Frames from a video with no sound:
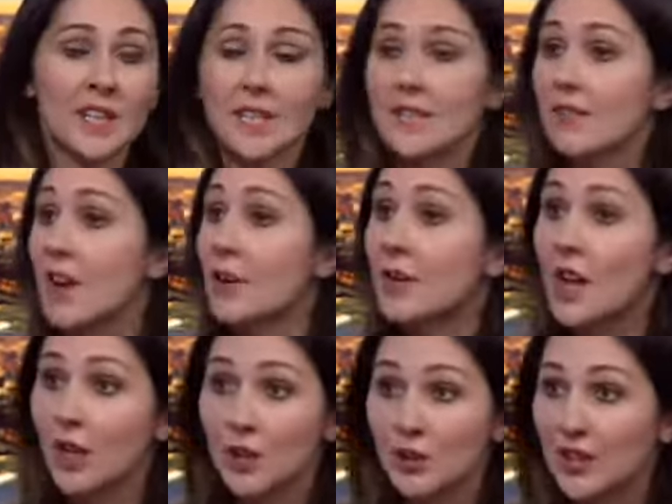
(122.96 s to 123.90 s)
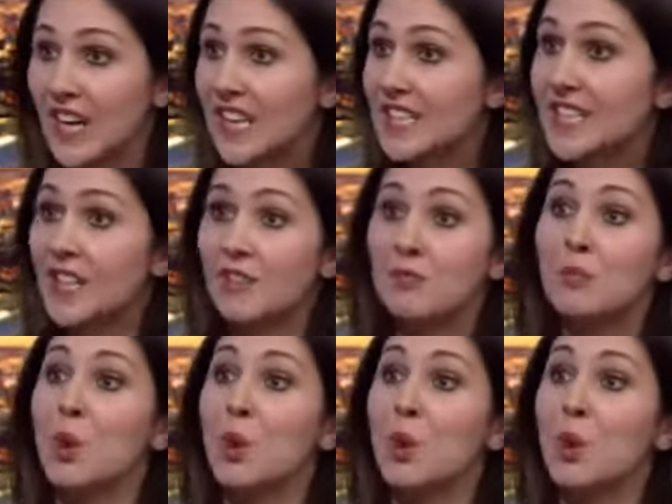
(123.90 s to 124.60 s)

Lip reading: in these very uncreative,